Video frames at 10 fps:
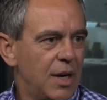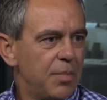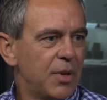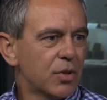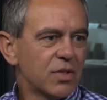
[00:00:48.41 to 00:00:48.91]

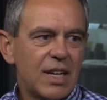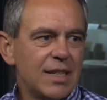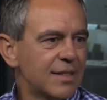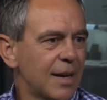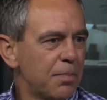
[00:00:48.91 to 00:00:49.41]
because then
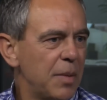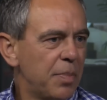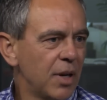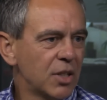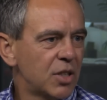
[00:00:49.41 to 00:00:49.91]
some
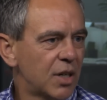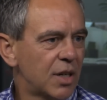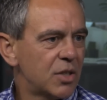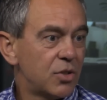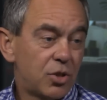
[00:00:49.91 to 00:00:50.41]
people are
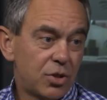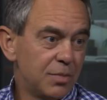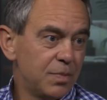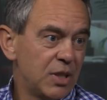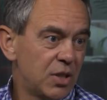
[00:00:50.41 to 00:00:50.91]
charged who
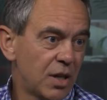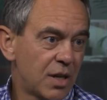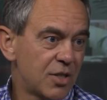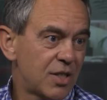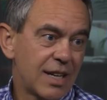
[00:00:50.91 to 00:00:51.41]
shouldn't be charged,